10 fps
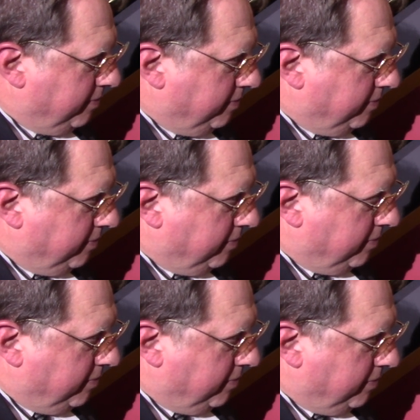
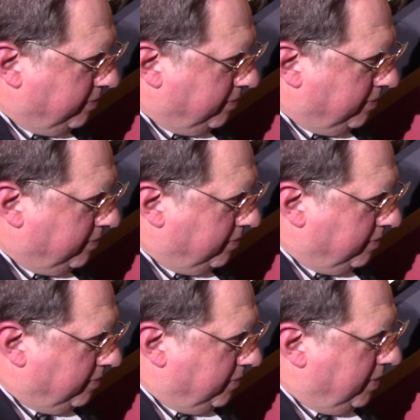
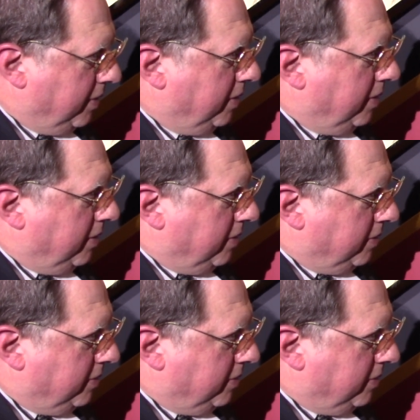[no speech]